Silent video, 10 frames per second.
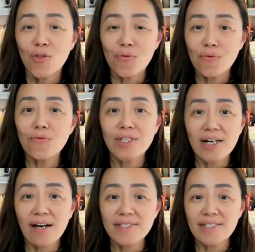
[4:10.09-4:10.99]
through the
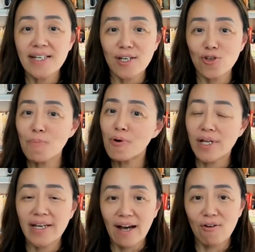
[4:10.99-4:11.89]
content that you're
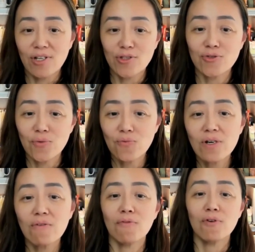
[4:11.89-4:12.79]
putting out into the
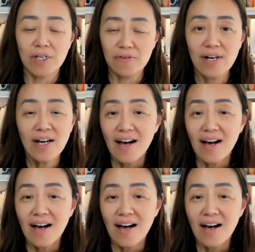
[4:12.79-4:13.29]
world for you